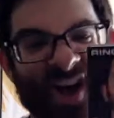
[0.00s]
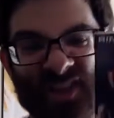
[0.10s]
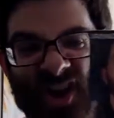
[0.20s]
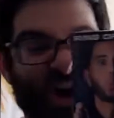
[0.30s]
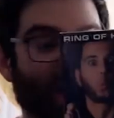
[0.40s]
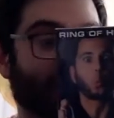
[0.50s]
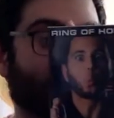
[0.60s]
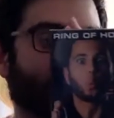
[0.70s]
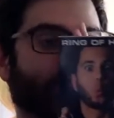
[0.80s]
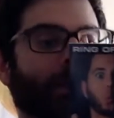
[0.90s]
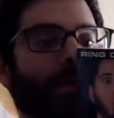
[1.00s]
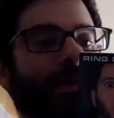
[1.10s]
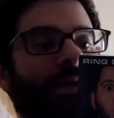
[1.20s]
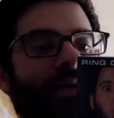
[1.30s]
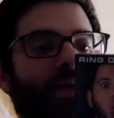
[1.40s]
on the card,
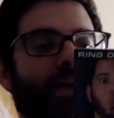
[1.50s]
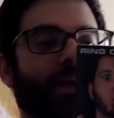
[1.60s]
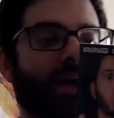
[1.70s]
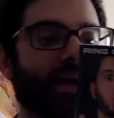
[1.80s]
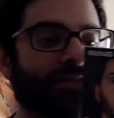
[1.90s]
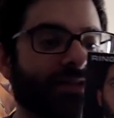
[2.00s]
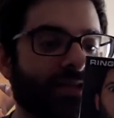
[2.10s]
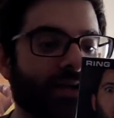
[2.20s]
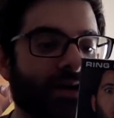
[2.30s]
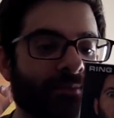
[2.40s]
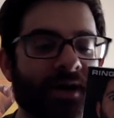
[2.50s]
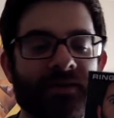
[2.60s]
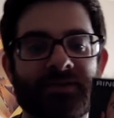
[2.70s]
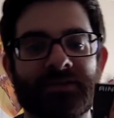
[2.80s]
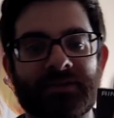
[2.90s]
definitely. I have to say the Young
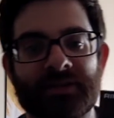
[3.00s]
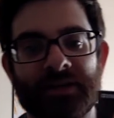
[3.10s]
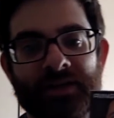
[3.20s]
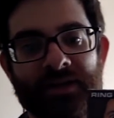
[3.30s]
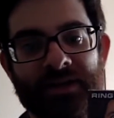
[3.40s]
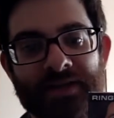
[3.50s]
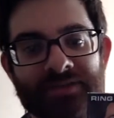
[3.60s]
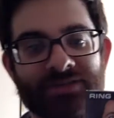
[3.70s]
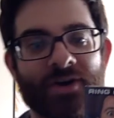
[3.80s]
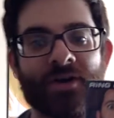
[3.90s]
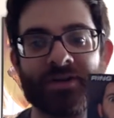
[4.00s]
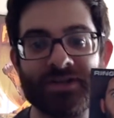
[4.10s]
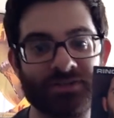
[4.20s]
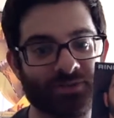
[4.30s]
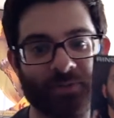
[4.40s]
Bucks against the
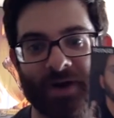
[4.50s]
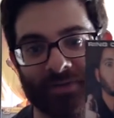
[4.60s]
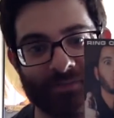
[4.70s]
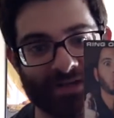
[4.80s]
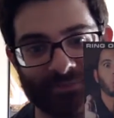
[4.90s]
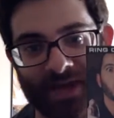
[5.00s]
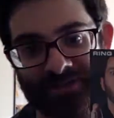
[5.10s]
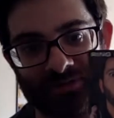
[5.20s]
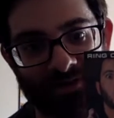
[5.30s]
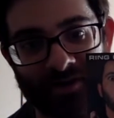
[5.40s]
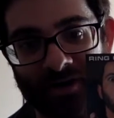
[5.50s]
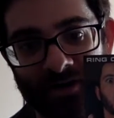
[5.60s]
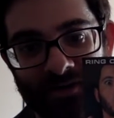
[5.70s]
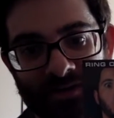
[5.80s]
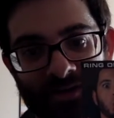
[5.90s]
Hardys was probably the best match on the
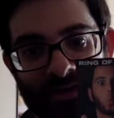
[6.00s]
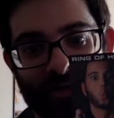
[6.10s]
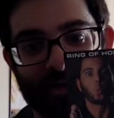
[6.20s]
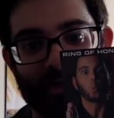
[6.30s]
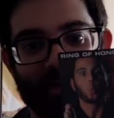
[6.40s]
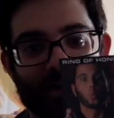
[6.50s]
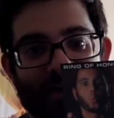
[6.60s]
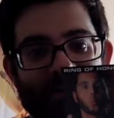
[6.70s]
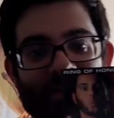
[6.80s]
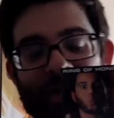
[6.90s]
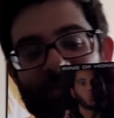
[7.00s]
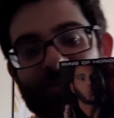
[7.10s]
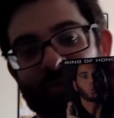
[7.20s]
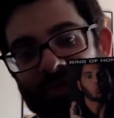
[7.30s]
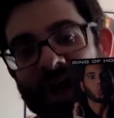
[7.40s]
card. I think that was
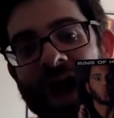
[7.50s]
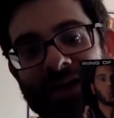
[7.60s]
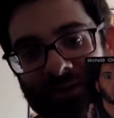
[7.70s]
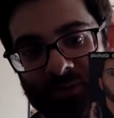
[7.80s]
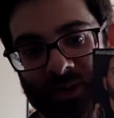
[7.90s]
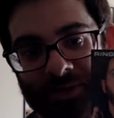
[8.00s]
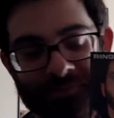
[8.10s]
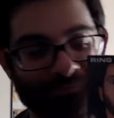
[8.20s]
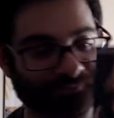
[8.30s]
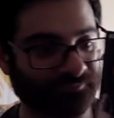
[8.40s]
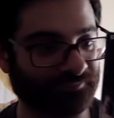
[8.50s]
the most shocking one.